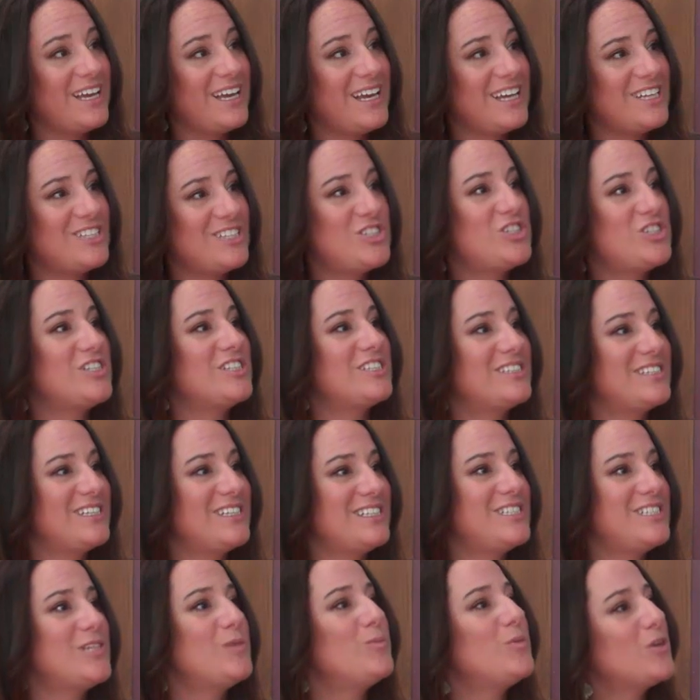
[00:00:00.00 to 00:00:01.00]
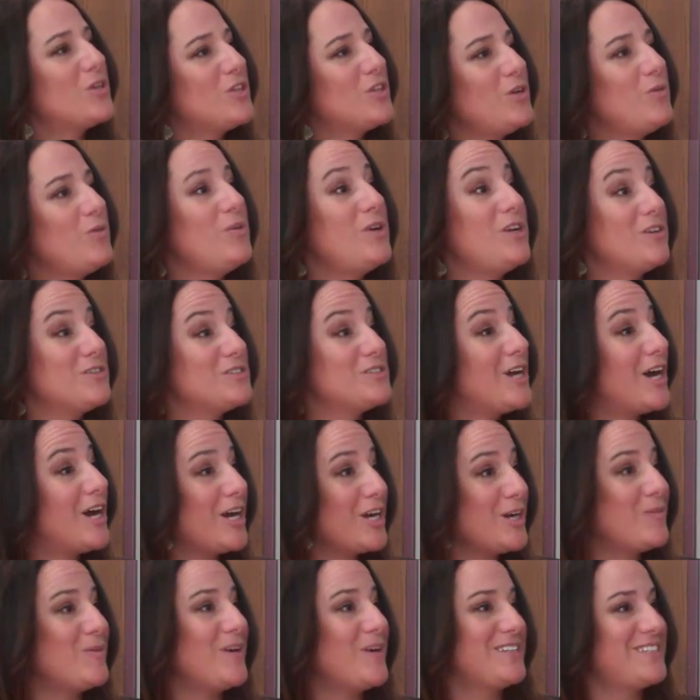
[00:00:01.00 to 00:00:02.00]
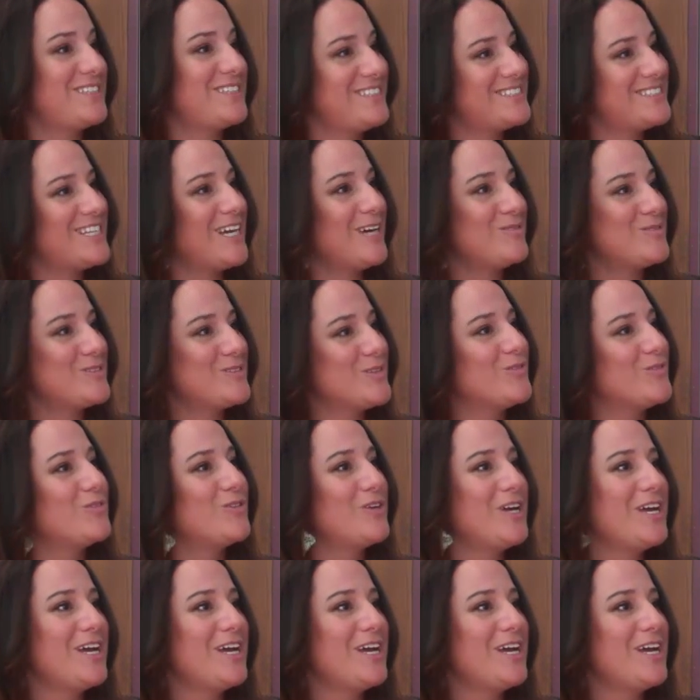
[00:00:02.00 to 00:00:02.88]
It's just that typically we don't talk about these types of